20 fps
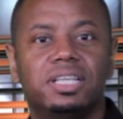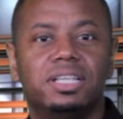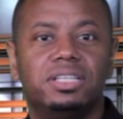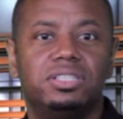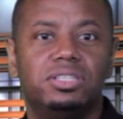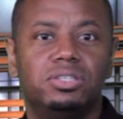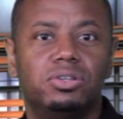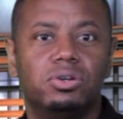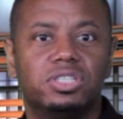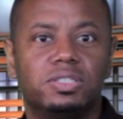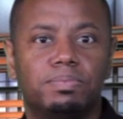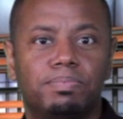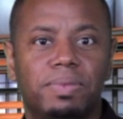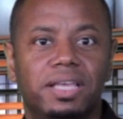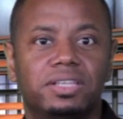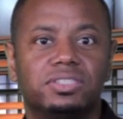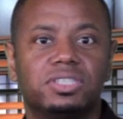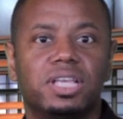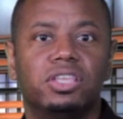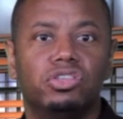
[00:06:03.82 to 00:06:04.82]
into your
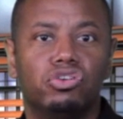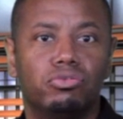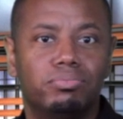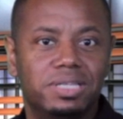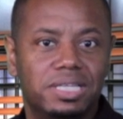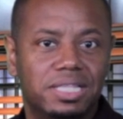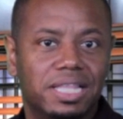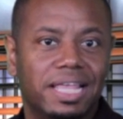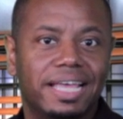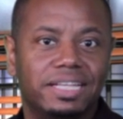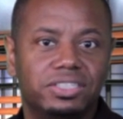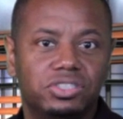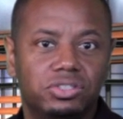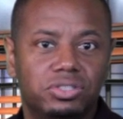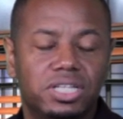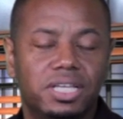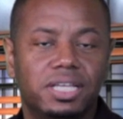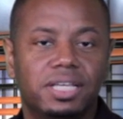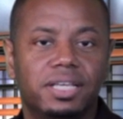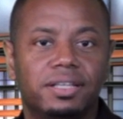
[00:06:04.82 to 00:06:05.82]
space, and you'll be glad you
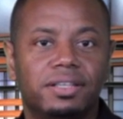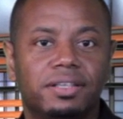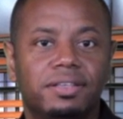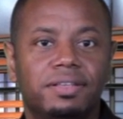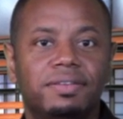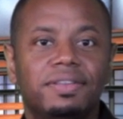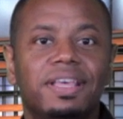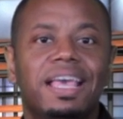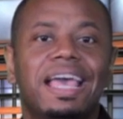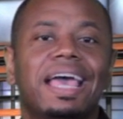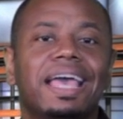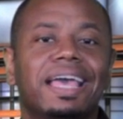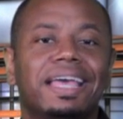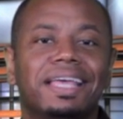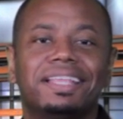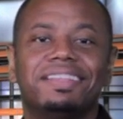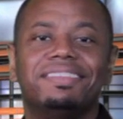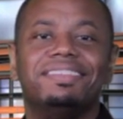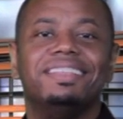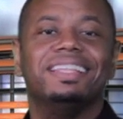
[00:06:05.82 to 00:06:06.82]
did.
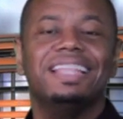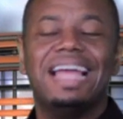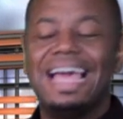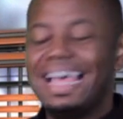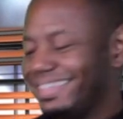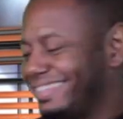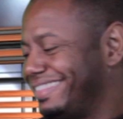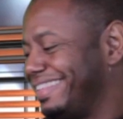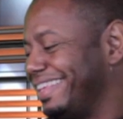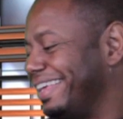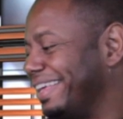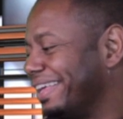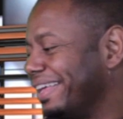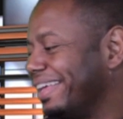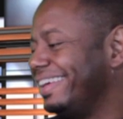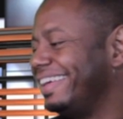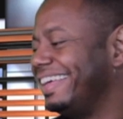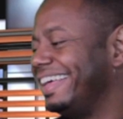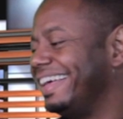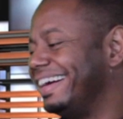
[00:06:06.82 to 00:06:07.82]
And the last thing
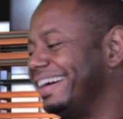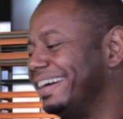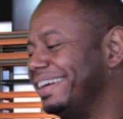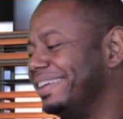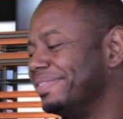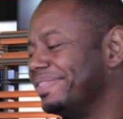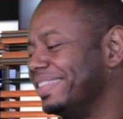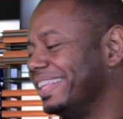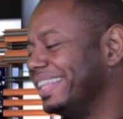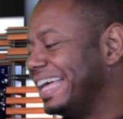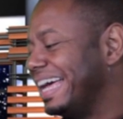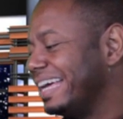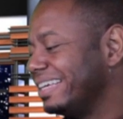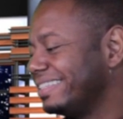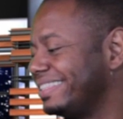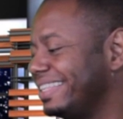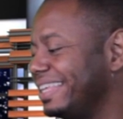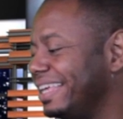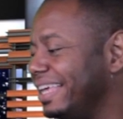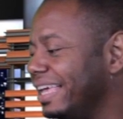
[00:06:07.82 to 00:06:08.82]

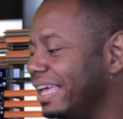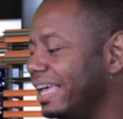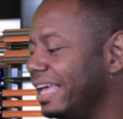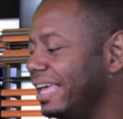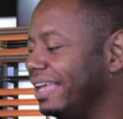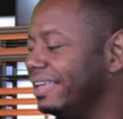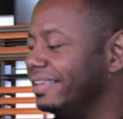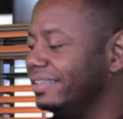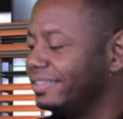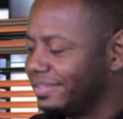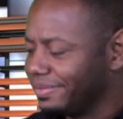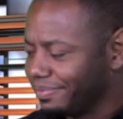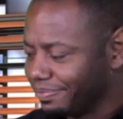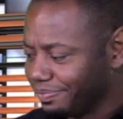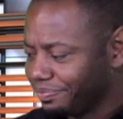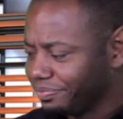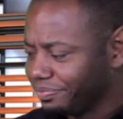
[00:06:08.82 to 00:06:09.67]
is